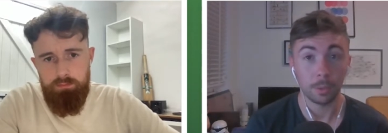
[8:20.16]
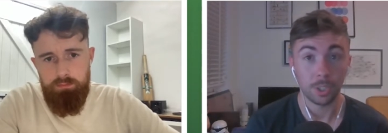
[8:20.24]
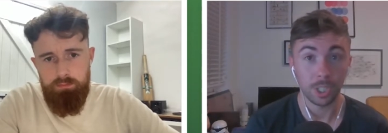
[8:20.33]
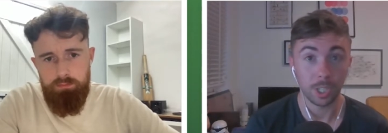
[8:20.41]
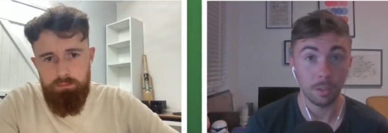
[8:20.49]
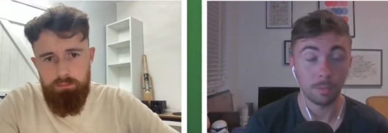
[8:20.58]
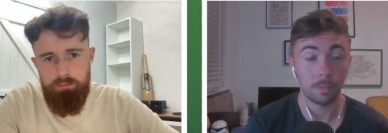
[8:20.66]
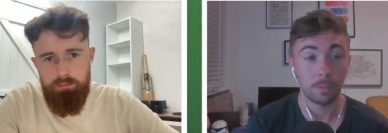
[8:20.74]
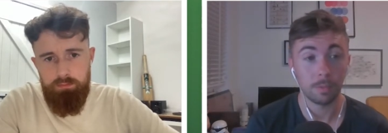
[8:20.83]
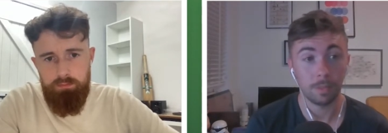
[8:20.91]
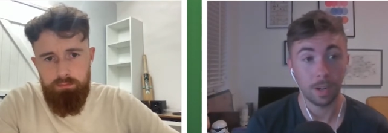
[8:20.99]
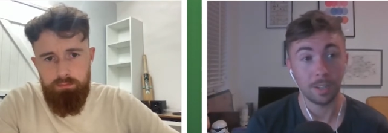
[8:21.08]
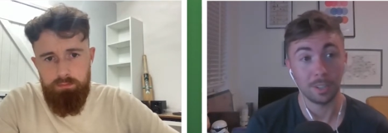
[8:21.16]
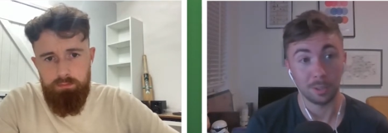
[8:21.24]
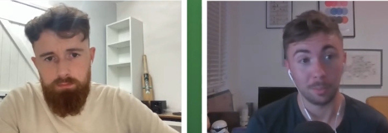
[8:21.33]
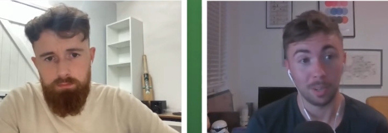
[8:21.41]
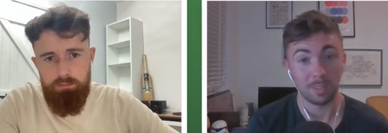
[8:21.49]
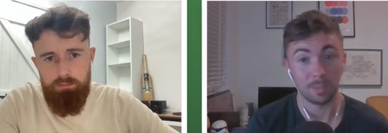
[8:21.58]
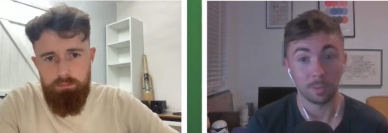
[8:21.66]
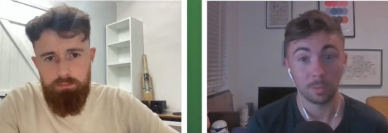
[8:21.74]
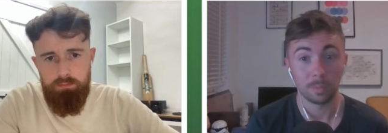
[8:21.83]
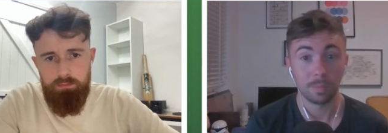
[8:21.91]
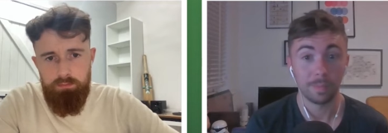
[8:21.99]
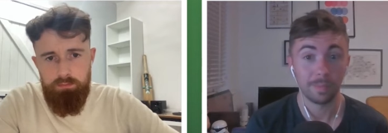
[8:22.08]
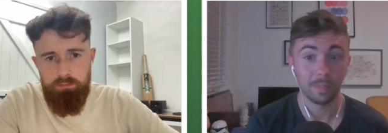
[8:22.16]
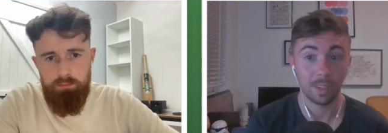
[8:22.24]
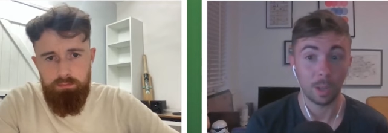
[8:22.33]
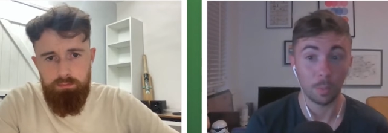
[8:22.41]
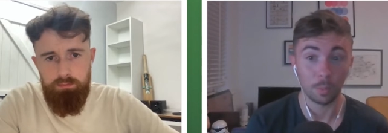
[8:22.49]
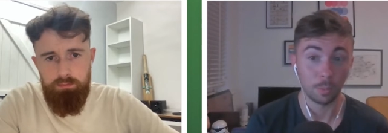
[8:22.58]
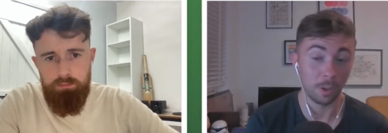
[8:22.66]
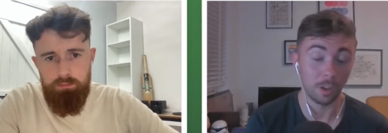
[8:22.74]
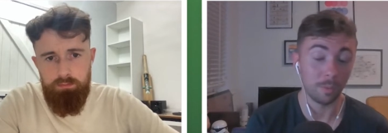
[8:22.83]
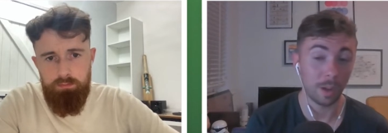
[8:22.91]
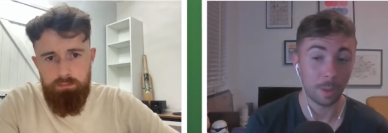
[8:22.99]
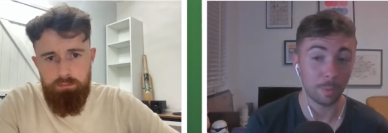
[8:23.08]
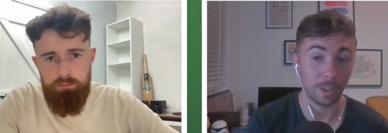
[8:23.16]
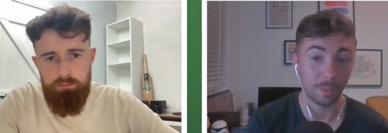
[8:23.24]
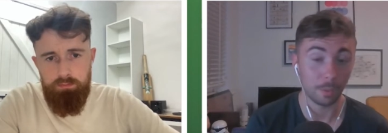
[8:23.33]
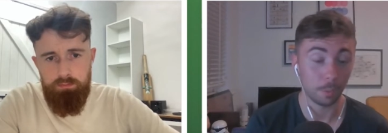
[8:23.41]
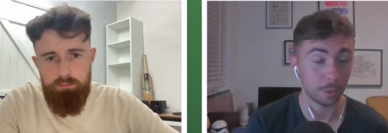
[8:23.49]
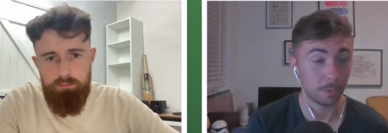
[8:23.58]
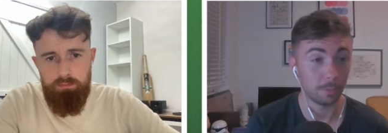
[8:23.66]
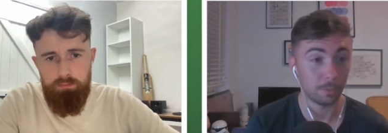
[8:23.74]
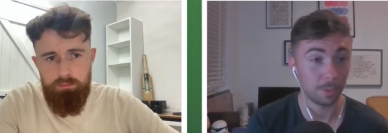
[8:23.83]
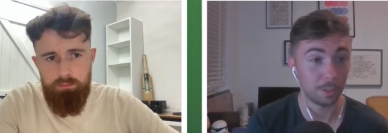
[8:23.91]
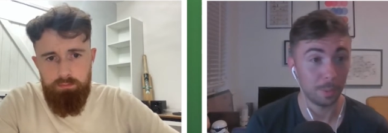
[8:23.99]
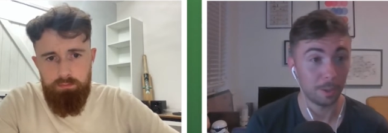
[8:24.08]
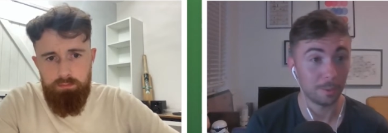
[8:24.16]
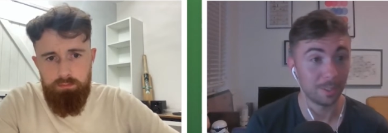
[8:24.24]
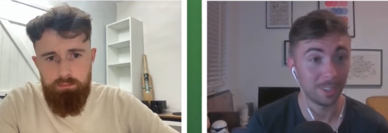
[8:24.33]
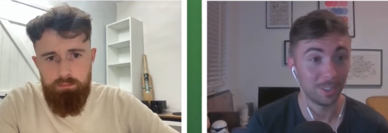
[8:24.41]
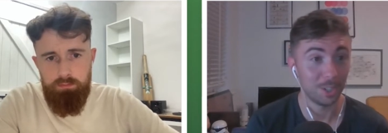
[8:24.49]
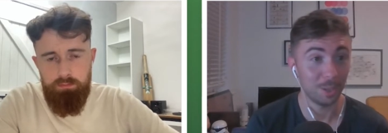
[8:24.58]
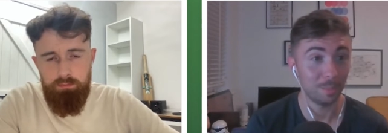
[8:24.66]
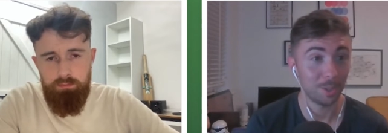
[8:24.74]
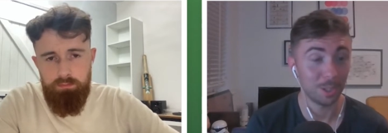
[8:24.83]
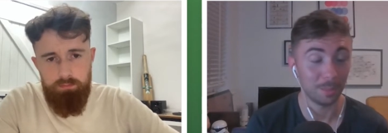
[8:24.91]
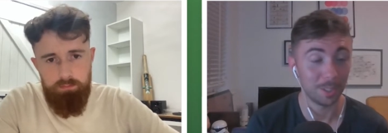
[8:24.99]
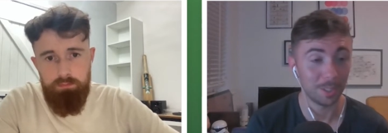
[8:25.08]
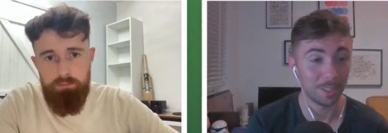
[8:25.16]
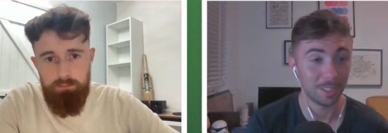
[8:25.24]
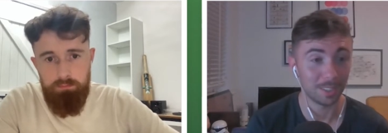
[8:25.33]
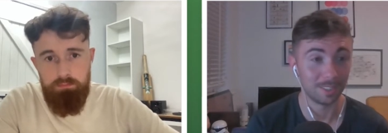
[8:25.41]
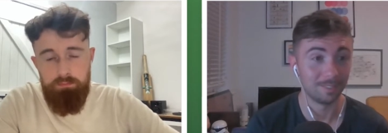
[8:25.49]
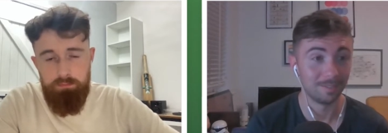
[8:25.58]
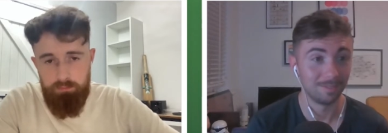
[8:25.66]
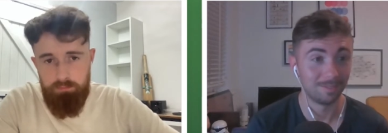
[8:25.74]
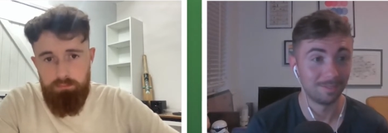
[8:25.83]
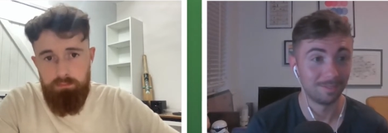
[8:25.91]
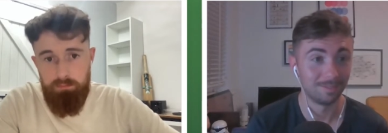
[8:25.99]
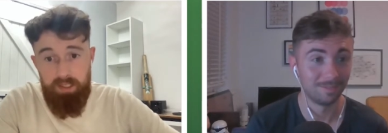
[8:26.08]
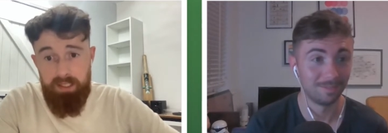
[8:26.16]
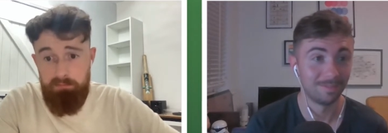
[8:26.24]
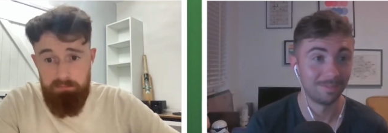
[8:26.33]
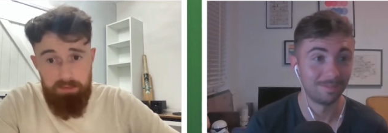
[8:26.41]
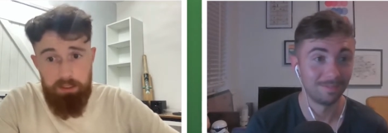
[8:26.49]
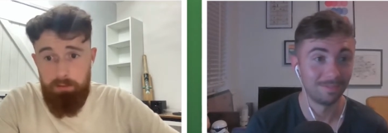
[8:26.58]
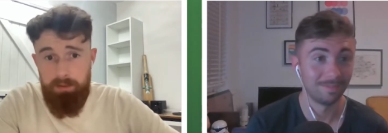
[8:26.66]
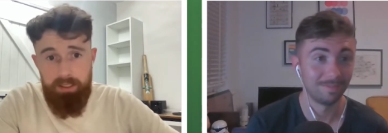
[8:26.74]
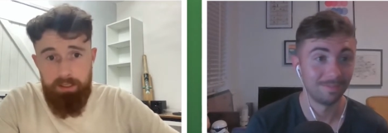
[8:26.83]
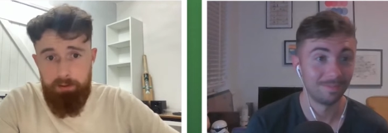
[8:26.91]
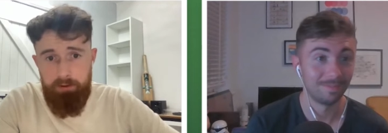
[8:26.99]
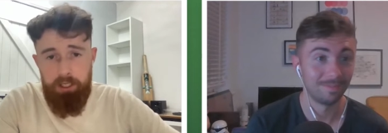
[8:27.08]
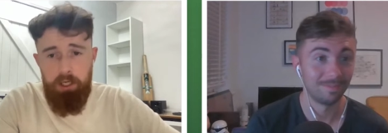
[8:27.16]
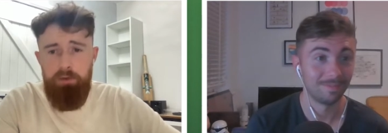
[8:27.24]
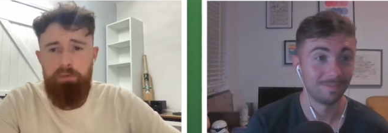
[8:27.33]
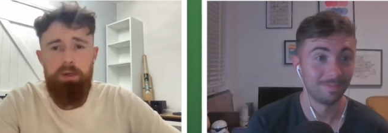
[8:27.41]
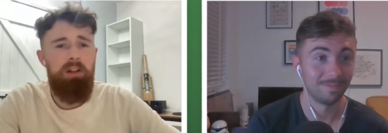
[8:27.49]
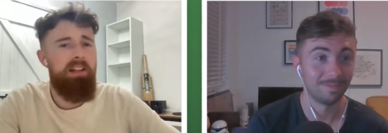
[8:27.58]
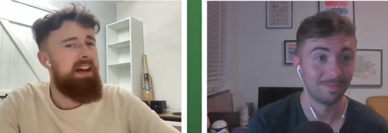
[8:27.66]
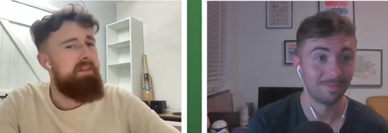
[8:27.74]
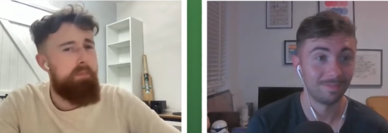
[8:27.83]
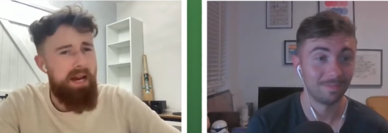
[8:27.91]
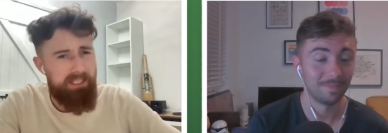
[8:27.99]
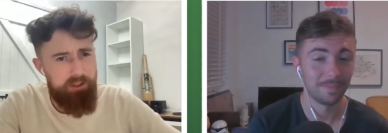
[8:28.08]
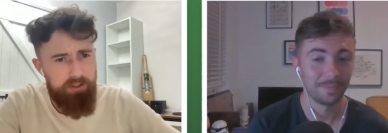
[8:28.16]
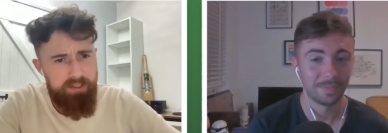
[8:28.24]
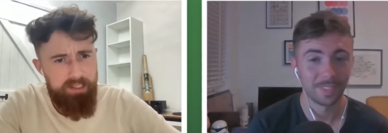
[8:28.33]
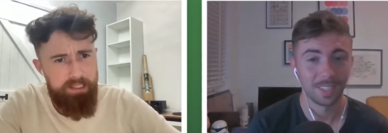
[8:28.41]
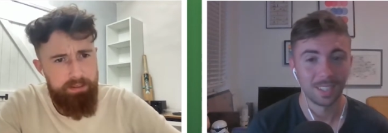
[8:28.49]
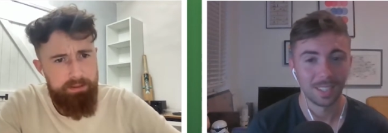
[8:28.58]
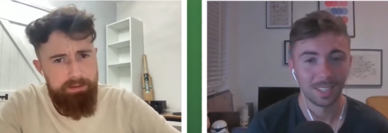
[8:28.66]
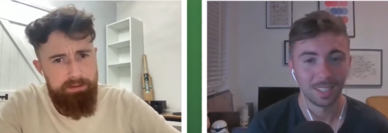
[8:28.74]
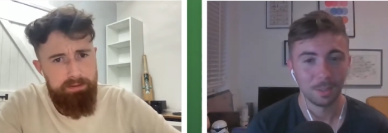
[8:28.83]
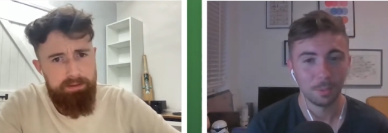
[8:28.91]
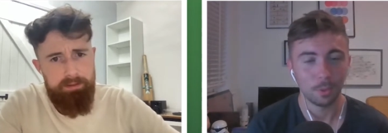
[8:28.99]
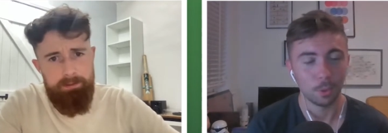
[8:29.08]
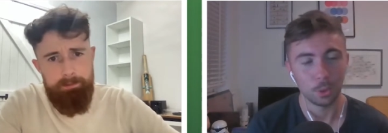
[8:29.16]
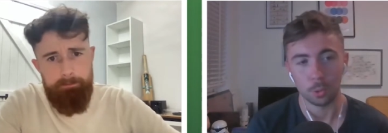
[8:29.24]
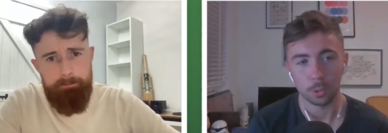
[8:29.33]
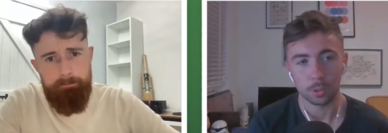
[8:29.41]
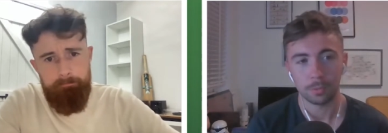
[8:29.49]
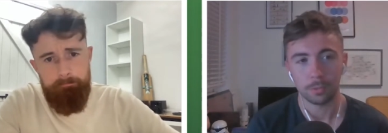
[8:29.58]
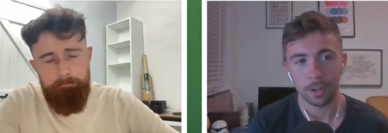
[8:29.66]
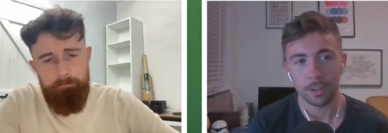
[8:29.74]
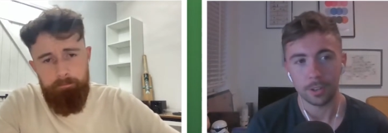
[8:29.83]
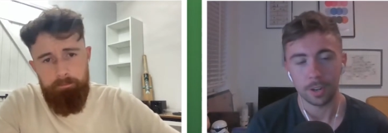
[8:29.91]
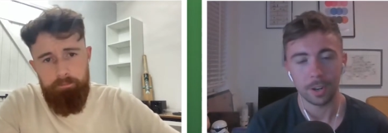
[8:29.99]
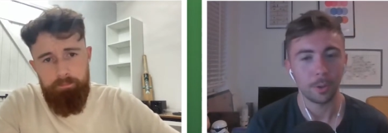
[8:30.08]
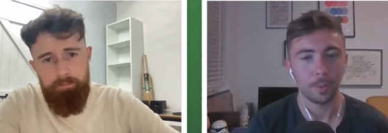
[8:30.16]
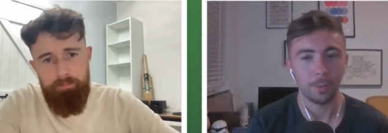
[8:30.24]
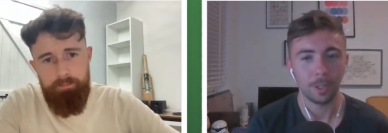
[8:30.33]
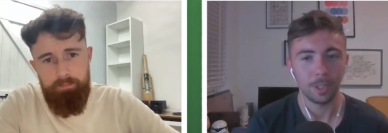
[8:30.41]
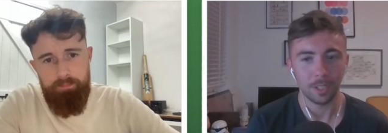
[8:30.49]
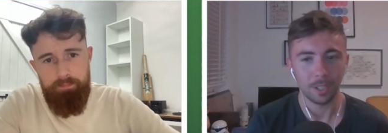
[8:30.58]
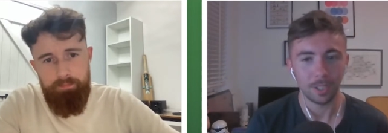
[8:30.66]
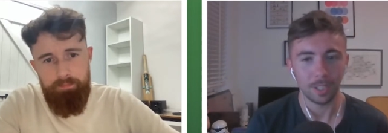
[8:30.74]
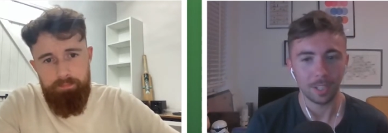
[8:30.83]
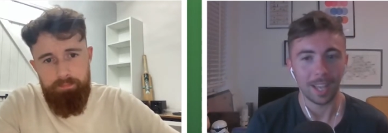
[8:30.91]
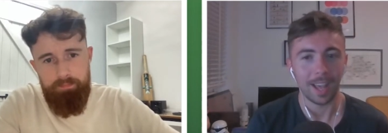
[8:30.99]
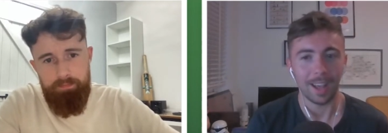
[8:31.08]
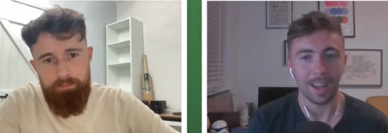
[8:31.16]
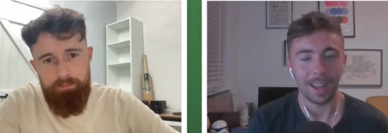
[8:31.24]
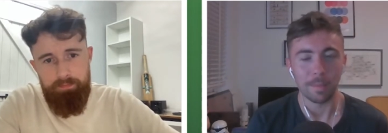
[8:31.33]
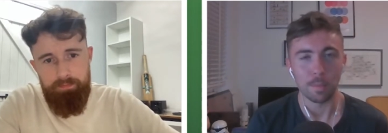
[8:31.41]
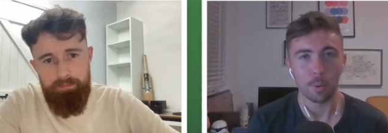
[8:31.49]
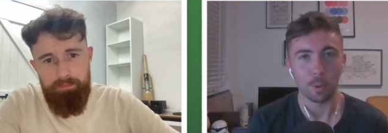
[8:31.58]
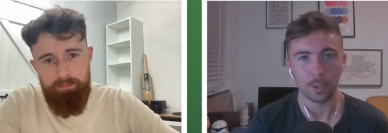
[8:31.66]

Speaker 1: achieve at the top level that wouldn't have happened if it wasn't for his spell in the championship. Easy as that.
Speaker 2: Yeah, completely agree. Who have we got left back, Justin?
Speaker 1: We've got George Friend, and I don't think you could get a more